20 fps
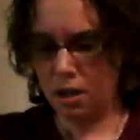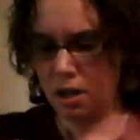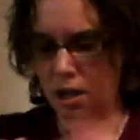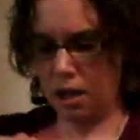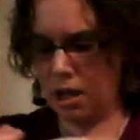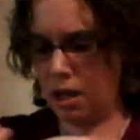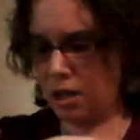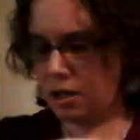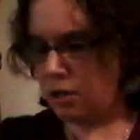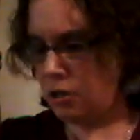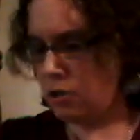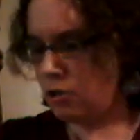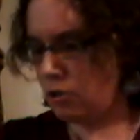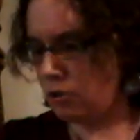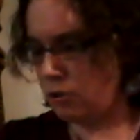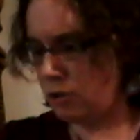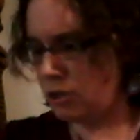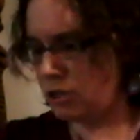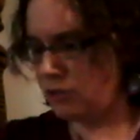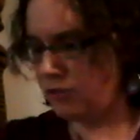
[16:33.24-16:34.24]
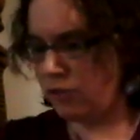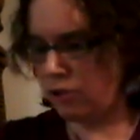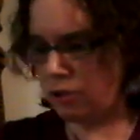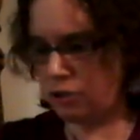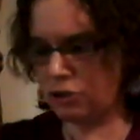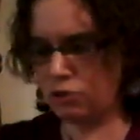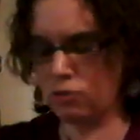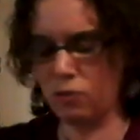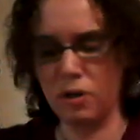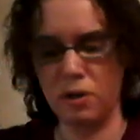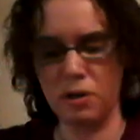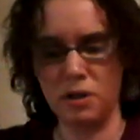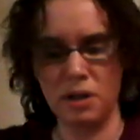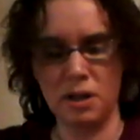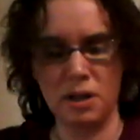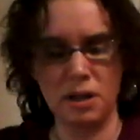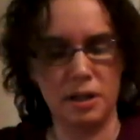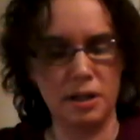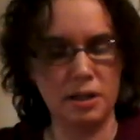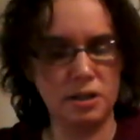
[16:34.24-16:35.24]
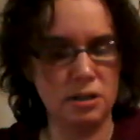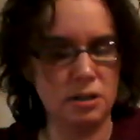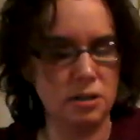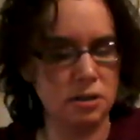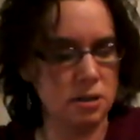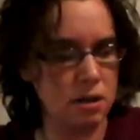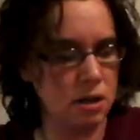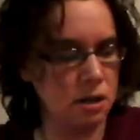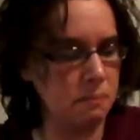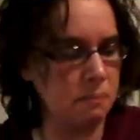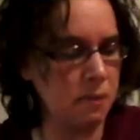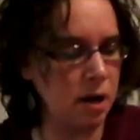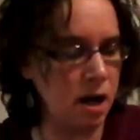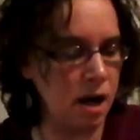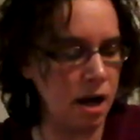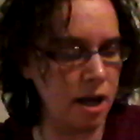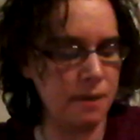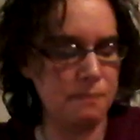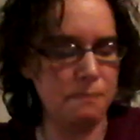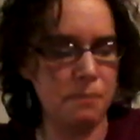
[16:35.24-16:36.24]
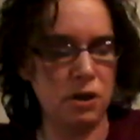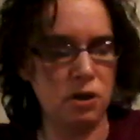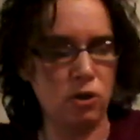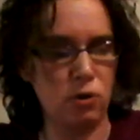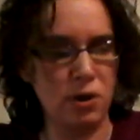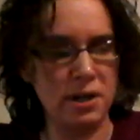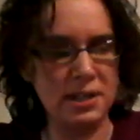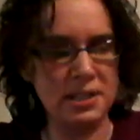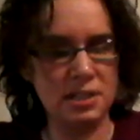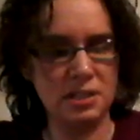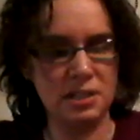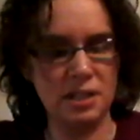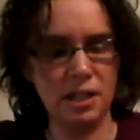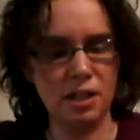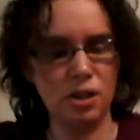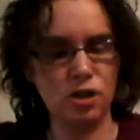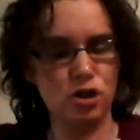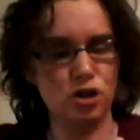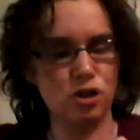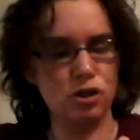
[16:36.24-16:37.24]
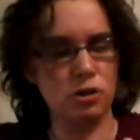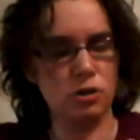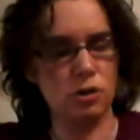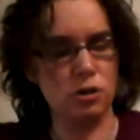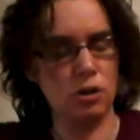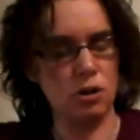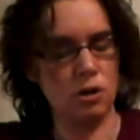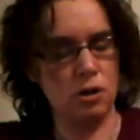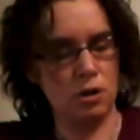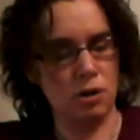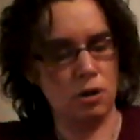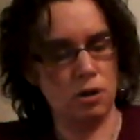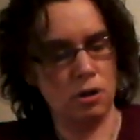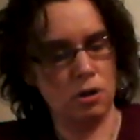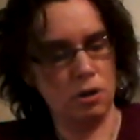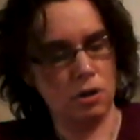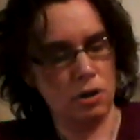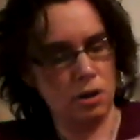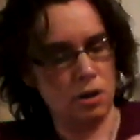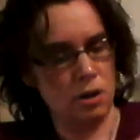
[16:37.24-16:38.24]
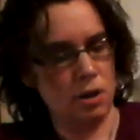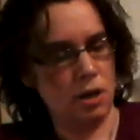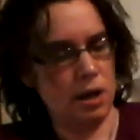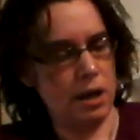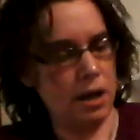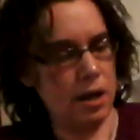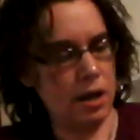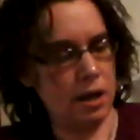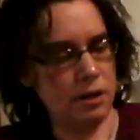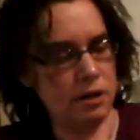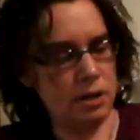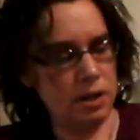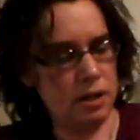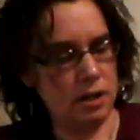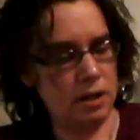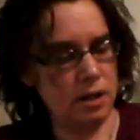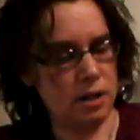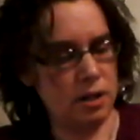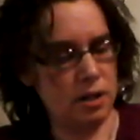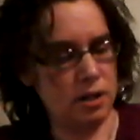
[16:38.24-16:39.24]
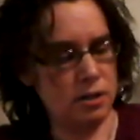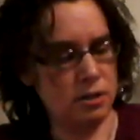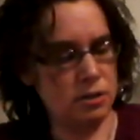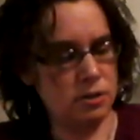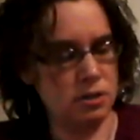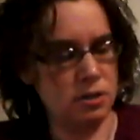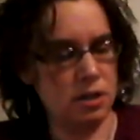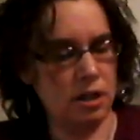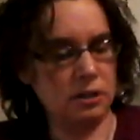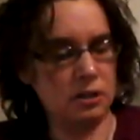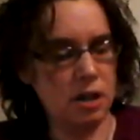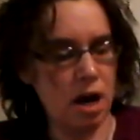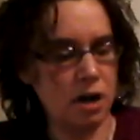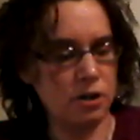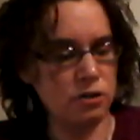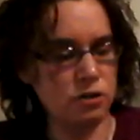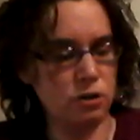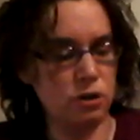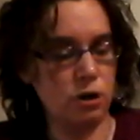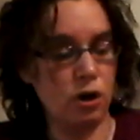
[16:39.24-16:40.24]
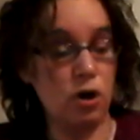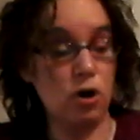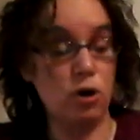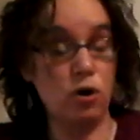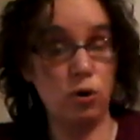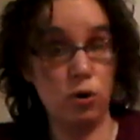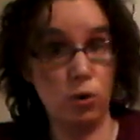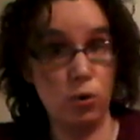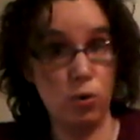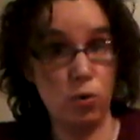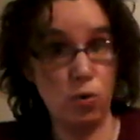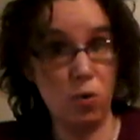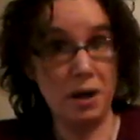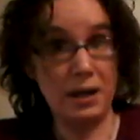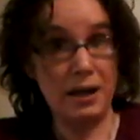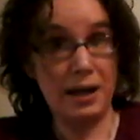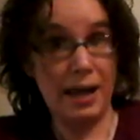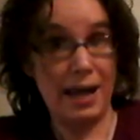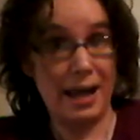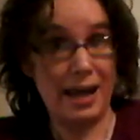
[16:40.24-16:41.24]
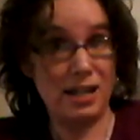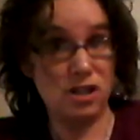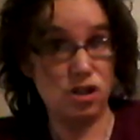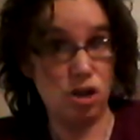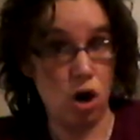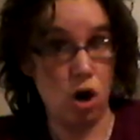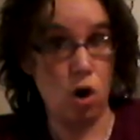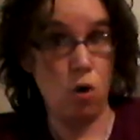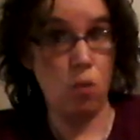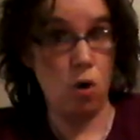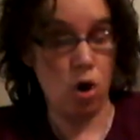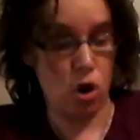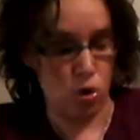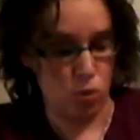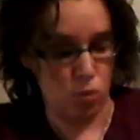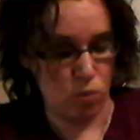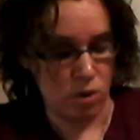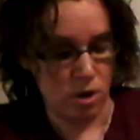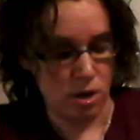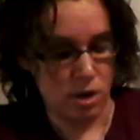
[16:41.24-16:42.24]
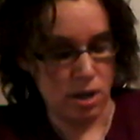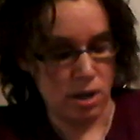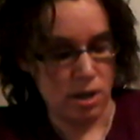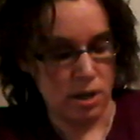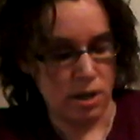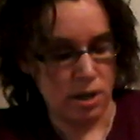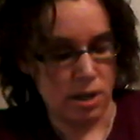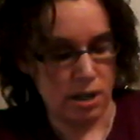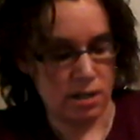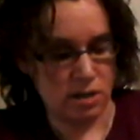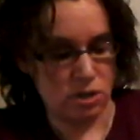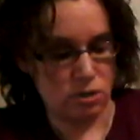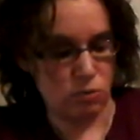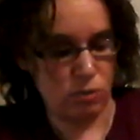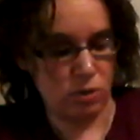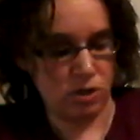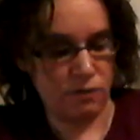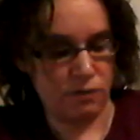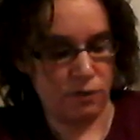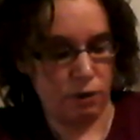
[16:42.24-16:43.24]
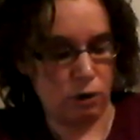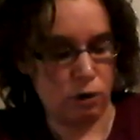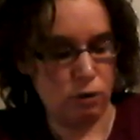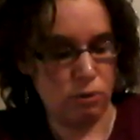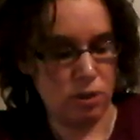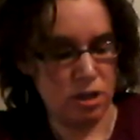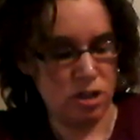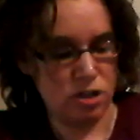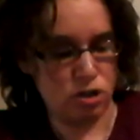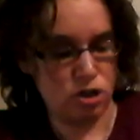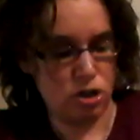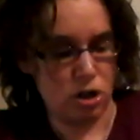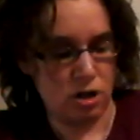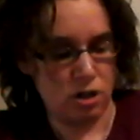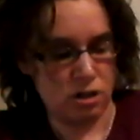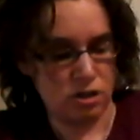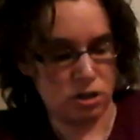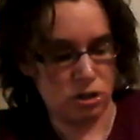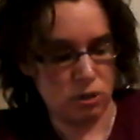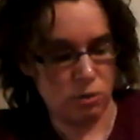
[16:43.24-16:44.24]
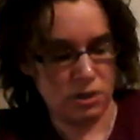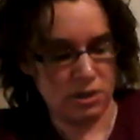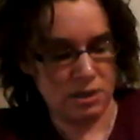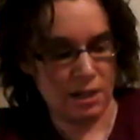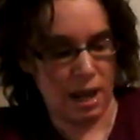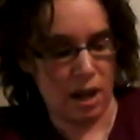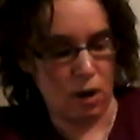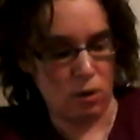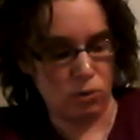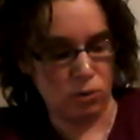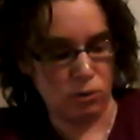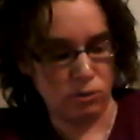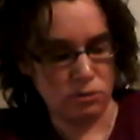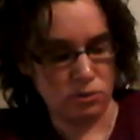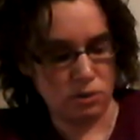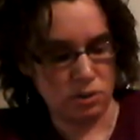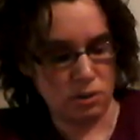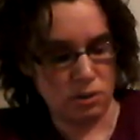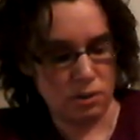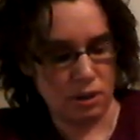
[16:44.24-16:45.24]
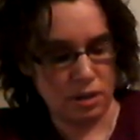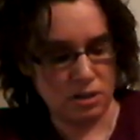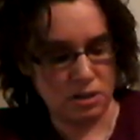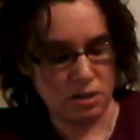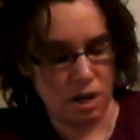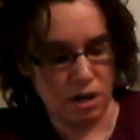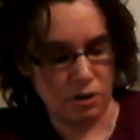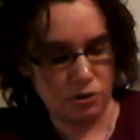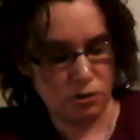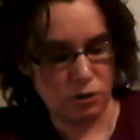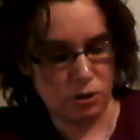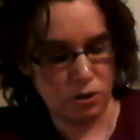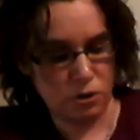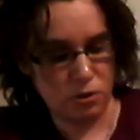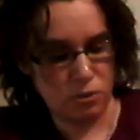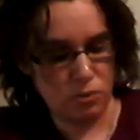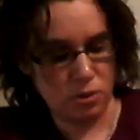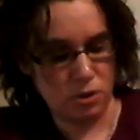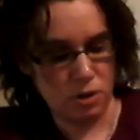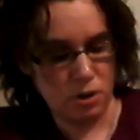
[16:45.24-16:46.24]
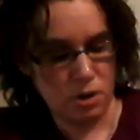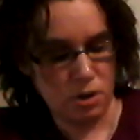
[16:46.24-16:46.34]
Anywho, this first one is by Pinoy Stitch, and it is Doctor Who, H-O-O. It's one of their Hooties charts, so it's owls as Doctor Who.